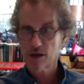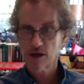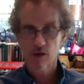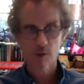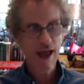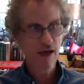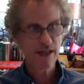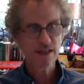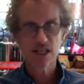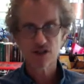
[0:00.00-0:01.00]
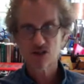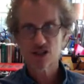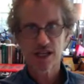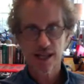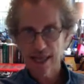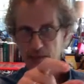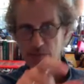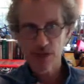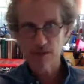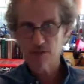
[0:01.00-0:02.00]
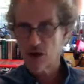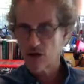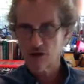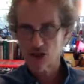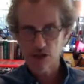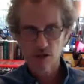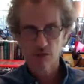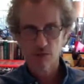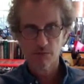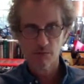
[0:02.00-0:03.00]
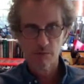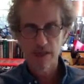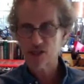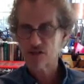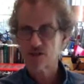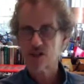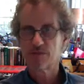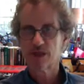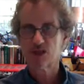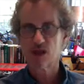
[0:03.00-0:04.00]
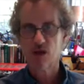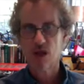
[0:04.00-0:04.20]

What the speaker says: I'll go, wow, that's interesting. I can't believe, or there's a little mention of something. So